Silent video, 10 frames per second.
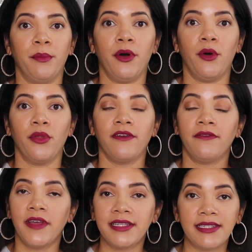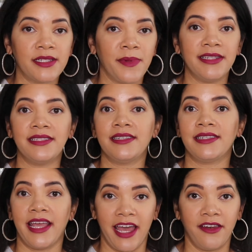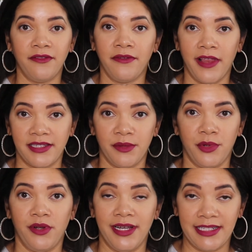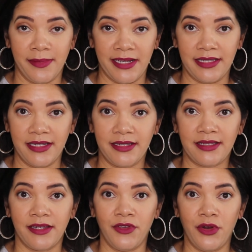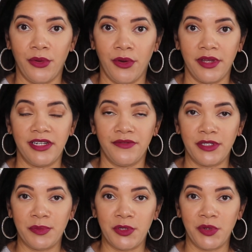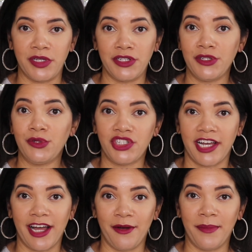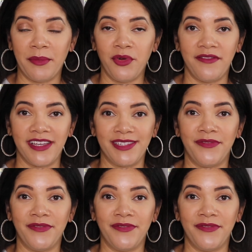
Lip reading: both fixed expenses and flexible expenses. If you don't know the difference between the two, check out my previous